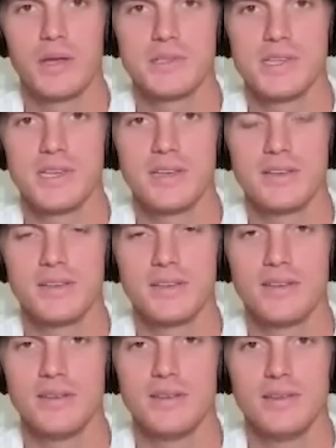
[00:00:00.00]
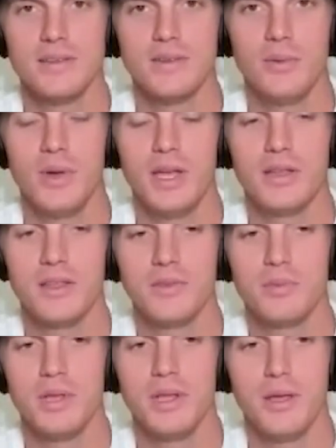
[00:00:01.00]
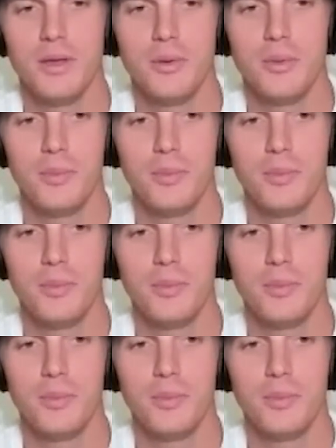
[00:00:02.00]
I was like, wow, that's pretty dope.